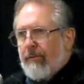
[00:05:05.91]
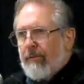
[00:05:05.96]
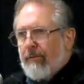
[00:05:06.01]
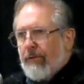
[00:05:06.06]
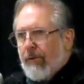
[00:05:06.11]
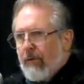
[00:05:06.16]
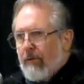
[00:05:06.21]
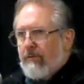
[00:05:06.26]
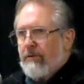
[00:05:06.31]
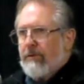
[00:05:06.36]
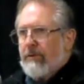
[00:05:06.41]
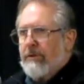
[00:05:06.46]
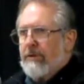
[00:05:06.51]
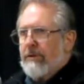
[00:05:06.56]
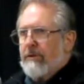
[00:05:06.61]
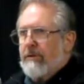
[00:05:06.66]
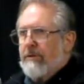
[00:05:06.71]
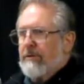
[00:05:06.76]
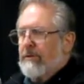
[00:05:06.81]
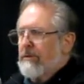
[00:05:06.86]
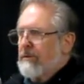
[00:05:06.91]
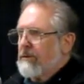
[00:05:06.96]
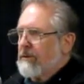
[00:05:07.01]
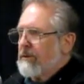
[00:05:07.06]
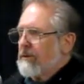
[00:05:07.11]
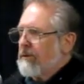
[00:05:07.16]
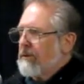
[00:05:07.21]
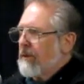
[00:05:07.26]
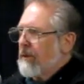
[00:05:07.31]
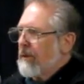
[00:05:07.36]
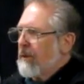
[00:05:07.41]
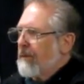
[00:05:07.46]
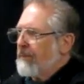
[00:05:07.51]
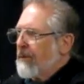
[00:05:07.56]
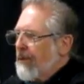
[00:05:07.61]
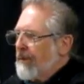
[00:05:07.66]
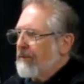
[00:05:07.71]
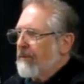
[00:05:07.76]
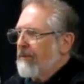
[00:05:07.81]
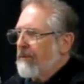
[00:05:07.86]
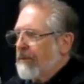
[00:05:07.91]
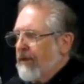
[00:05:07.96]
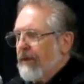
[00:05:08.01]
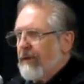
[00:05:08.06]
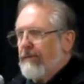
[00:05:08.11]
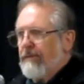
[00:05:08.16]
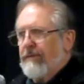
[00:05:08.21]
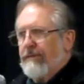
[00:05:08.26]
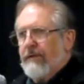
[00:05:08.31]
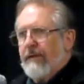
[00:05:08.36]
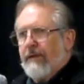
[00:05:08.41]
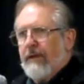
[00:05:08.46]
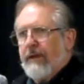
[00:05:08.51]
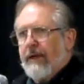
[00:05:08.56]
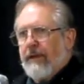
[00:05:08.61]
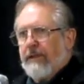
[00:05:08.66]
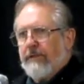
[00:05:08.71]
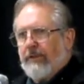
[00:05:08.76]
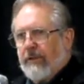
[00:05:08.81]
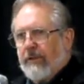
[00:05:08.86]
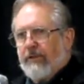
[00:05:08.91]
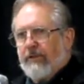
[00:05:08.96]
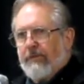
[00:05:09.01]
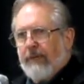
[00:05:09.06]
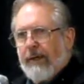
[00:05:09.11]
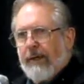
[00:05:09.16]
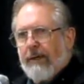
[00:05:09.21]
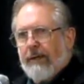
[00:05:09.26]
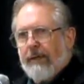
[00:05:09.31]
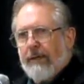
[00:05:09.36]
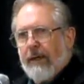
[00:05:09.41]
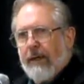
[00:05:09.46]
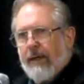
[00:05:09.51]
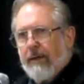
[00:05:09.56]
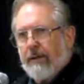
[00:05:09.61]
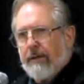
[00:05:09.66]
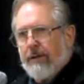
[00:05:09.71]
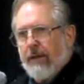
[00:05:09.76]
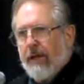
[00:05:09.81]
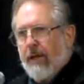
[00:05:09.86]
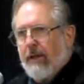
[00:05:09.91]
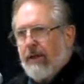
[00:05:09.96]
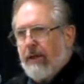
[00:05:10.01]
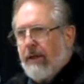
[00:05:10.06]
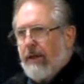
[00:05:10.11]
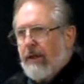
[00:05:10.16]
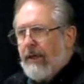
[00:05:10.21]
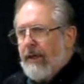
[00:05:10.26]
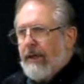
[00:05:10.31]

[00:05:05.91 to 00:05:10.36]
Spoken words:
those people lived, as near as we can tell,